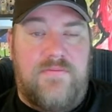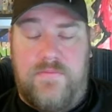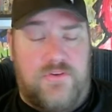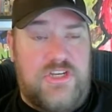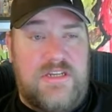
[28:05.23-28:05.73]

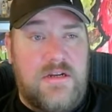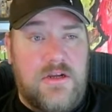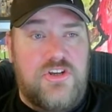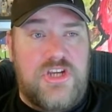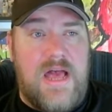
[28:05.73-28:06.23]
she did a
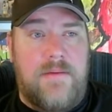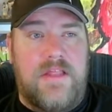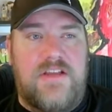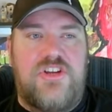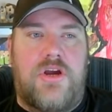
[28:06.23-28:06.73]
good job.
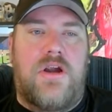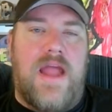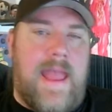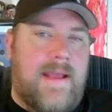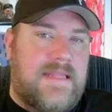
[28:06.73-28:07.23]
Like her
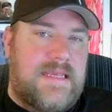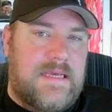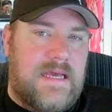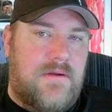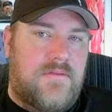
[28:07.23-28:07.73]
acting,
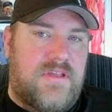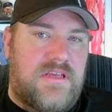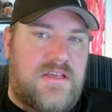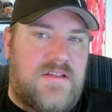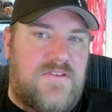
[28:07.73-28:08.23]
I don't think
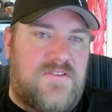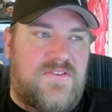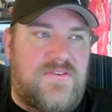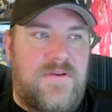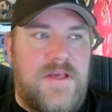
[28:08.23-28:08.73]

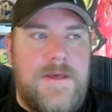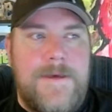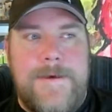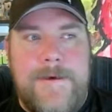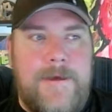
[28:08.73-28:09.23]
is
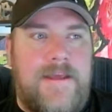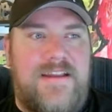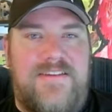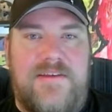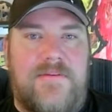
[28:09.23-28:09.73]
in
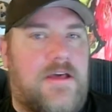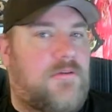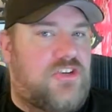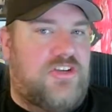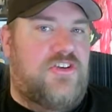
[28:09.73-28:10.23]
the same caliber.
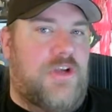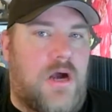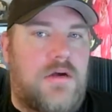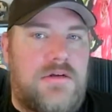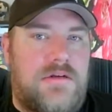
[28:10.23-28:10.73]
She's
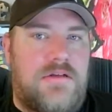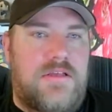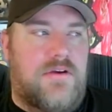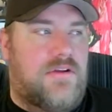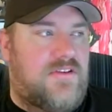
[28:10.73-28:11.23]
young,
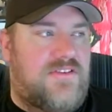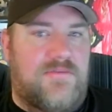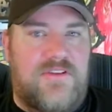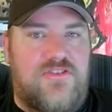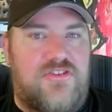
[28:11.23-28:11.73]
and it
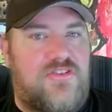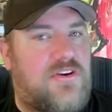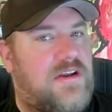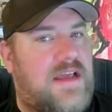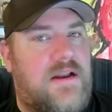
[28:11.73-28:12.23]
seems like she's just
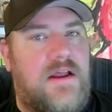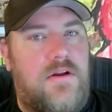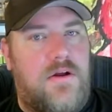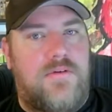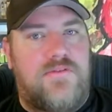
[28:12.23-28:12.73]
starting out. I don't
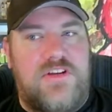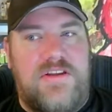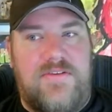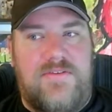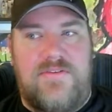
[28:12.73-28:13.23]
know if
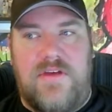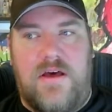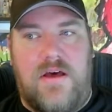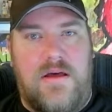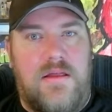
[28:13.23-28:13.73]
she's
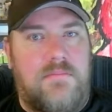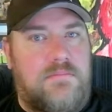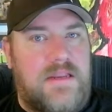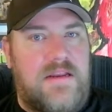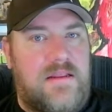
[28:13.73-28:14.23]
been
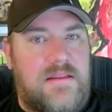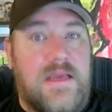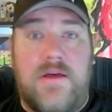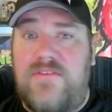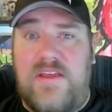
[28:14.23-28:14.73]
in anything
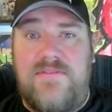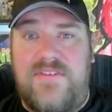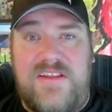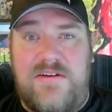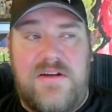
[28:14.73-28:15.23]
else. I haven't
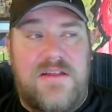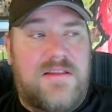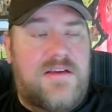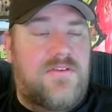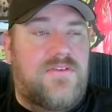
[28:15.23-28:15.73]
seen her in
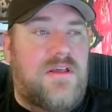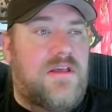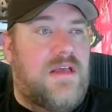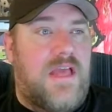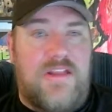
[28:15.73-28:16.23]
anything else,
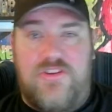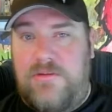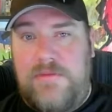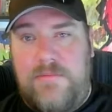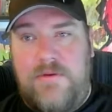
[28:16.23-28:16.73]
and she
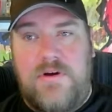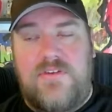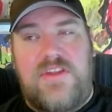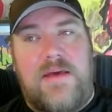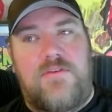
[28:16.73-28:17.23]
may be well
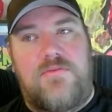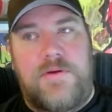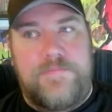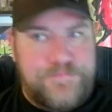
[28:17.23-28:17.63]
established, but